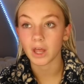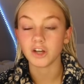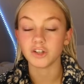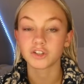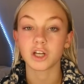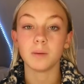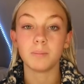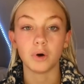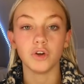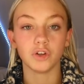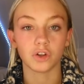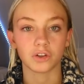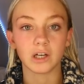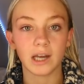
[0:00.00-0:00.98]
I'm just gonna put
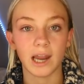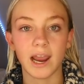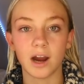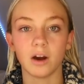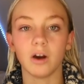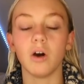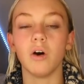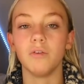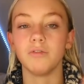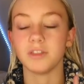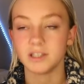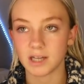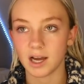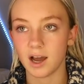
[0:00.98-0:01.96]
another layer of
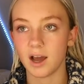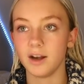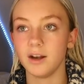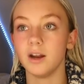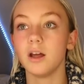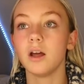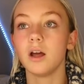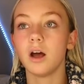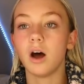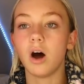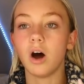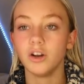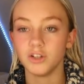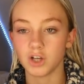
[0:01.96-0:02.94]
the tan
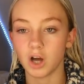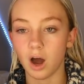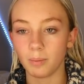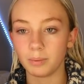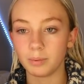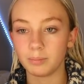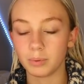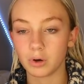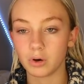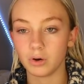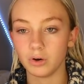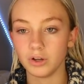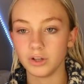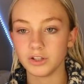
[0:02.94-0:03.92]
on top,
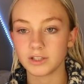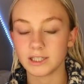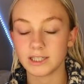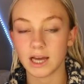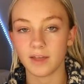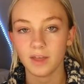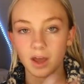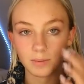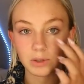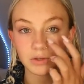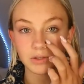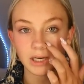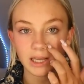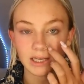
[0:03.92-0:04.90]
because the tan that I'm
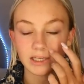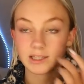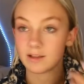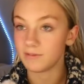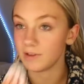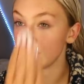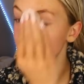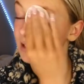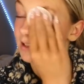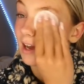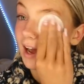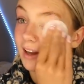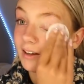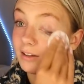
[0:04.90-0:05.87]
using is the vegan
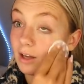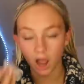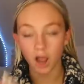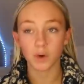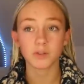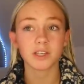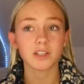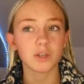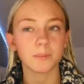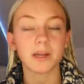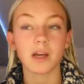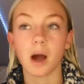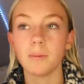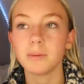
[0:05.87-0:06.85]
tan. I always get so
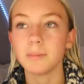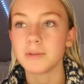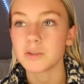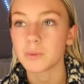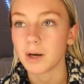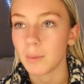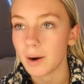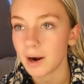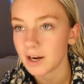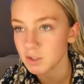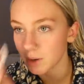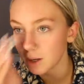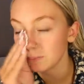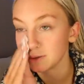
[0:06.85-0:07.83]
many compliments when I wear it
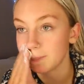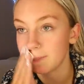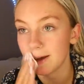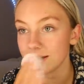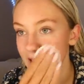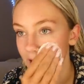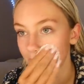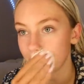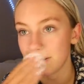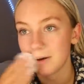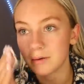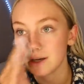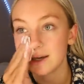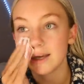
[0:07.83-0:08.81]
as well, but the best thing
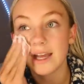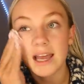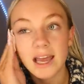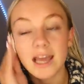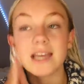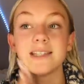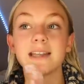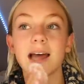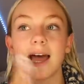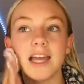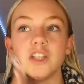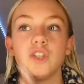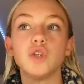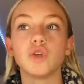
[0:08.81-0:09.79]
about it is that
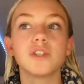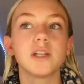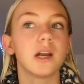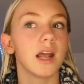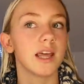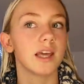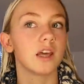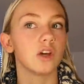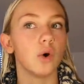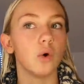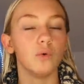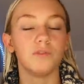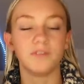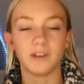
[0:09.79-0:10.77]
it doesn't, like,
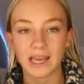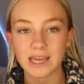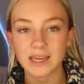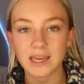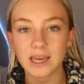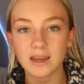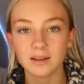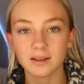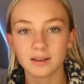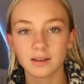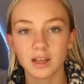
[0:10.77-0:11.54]
go flaky.